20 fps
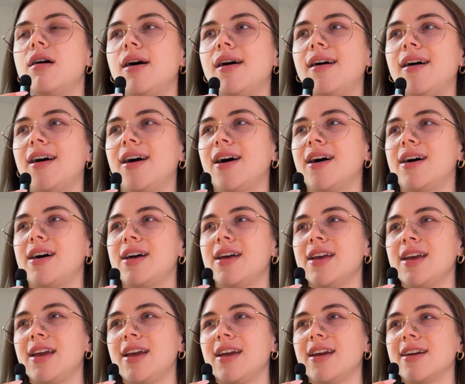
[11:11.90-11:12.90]

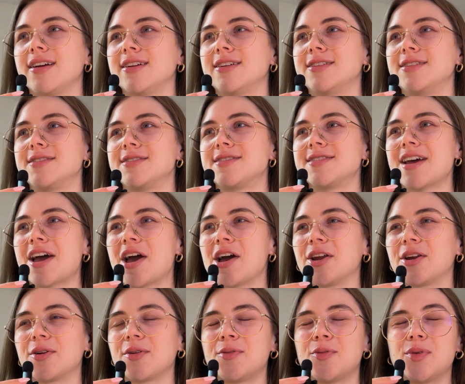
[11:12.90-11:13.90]
And I
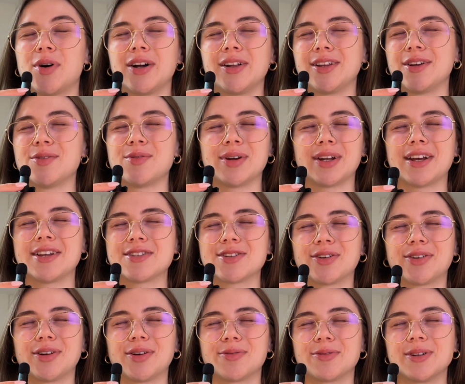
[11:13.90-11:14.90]
had while when I
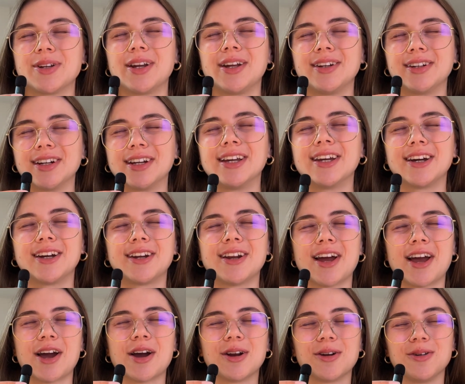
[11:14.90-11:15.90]
started reading again,
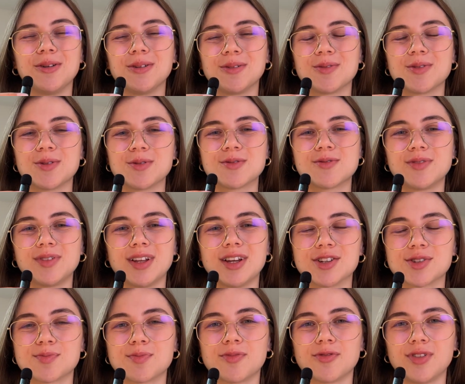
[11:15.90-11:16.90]
I had all of those
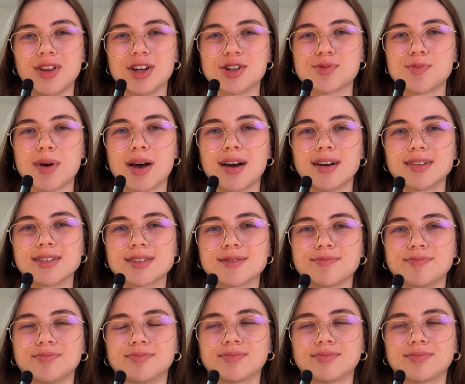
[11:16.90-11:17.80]
flashbacks